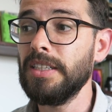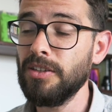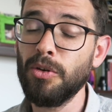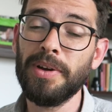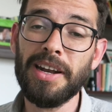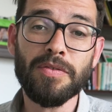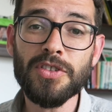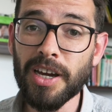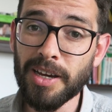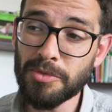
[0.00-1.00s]
you know, enough
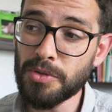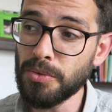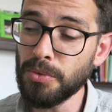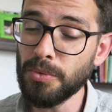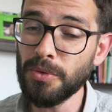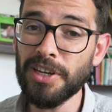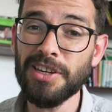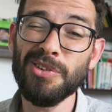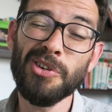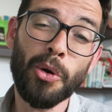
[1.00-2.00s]
time to let
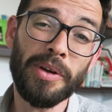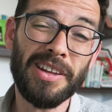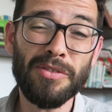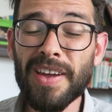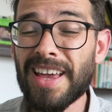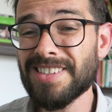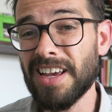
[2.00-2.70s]
you know in advance.